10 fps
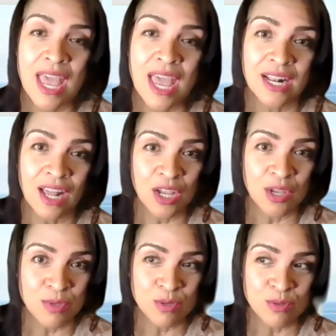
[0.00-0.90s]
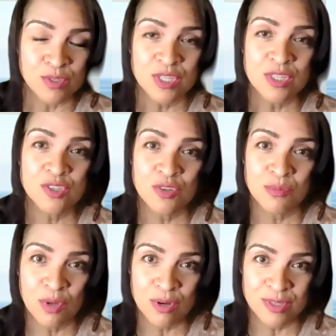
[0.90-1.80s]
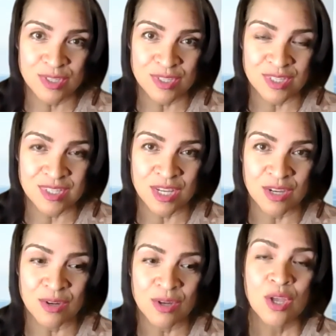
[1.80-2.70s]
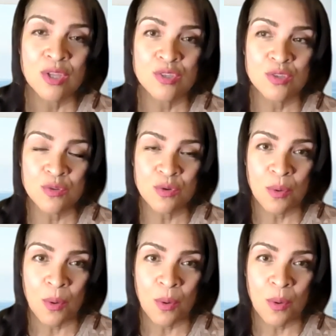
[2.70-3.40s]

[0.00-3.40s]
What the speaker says: And I am using the term narcissist here to